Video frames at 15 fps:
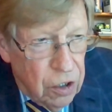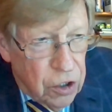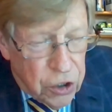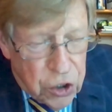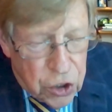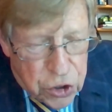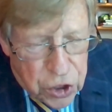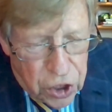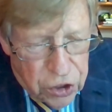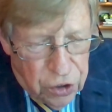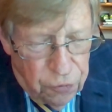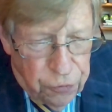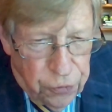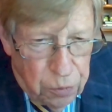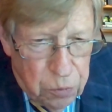The
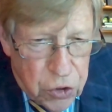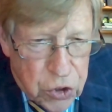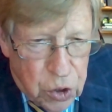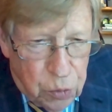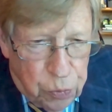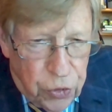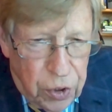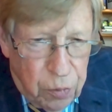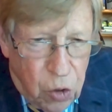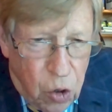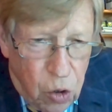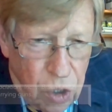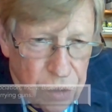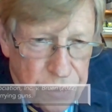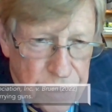decision from the Supreme
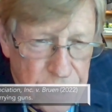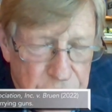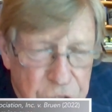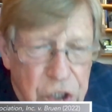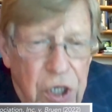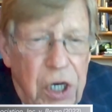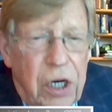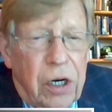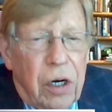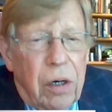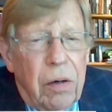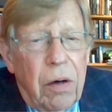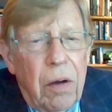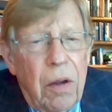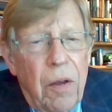Court this
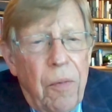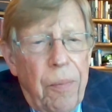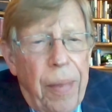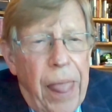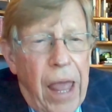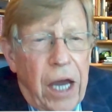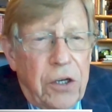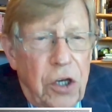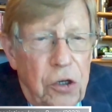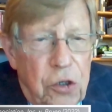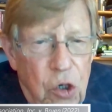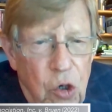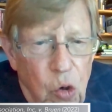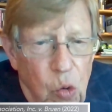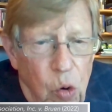year had to
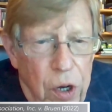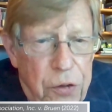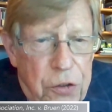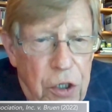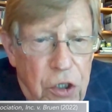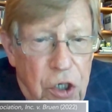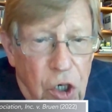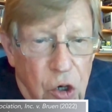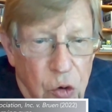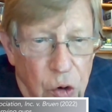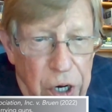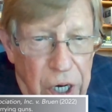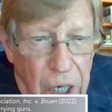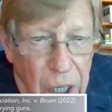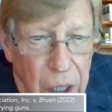do with the
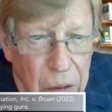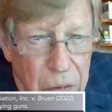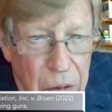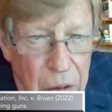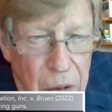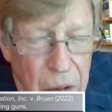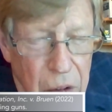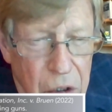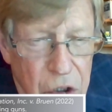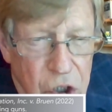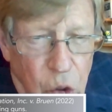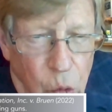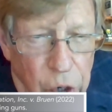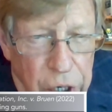degree to